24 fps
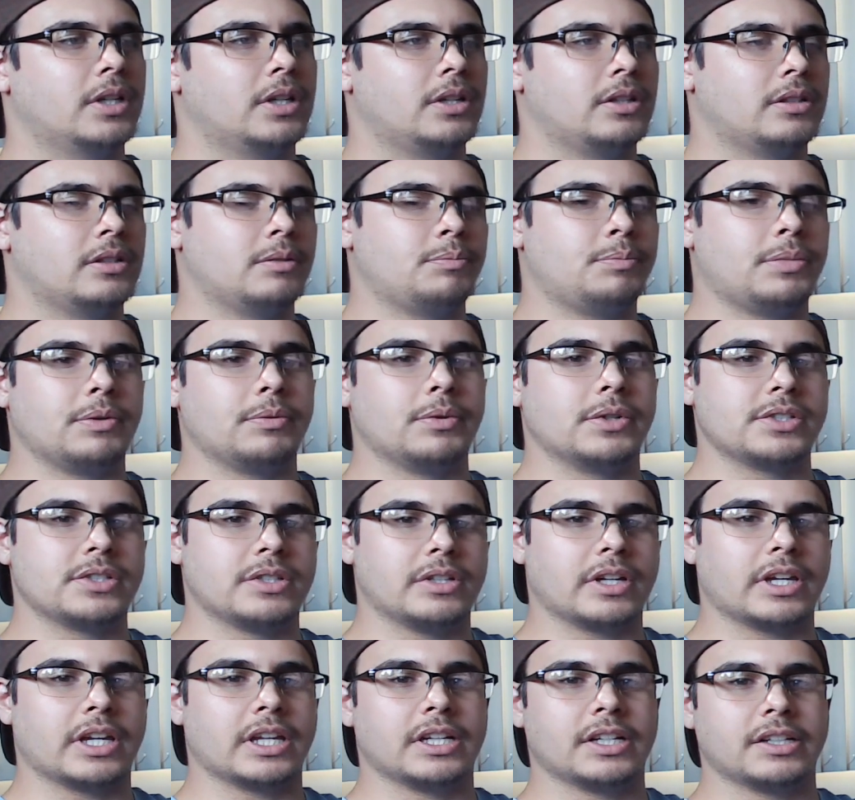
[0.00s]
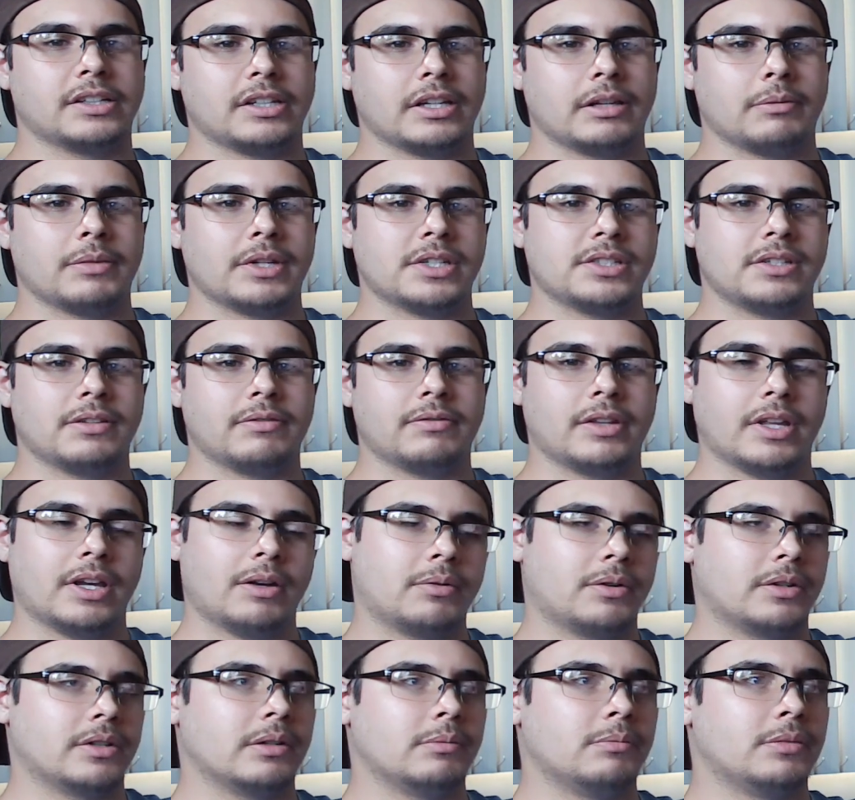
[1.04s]
YOUPI was looking at them as if they
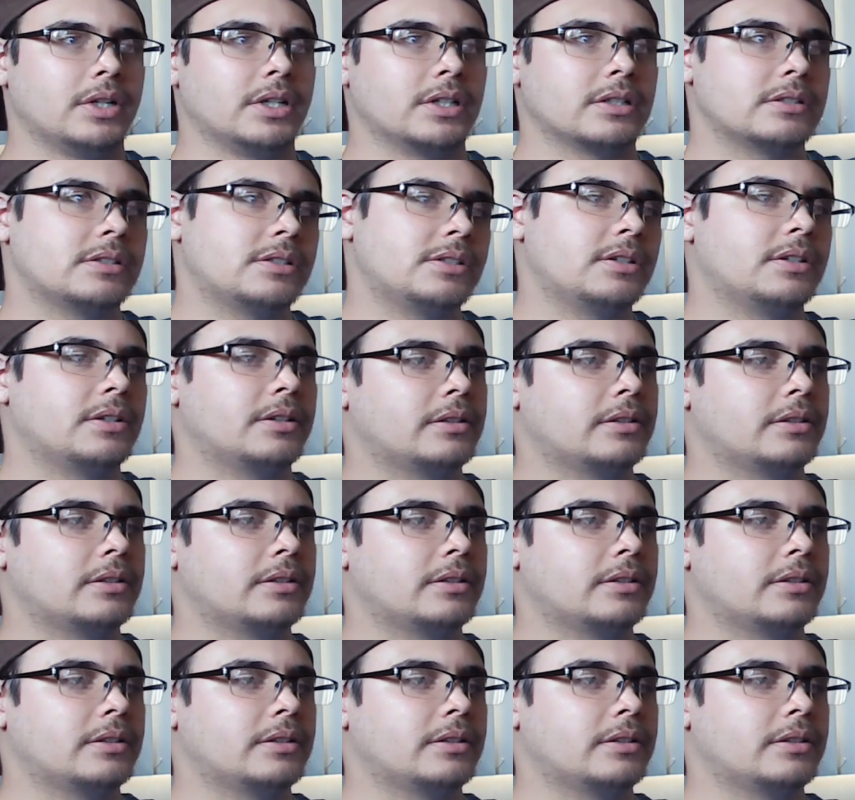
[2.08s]
were the bugs.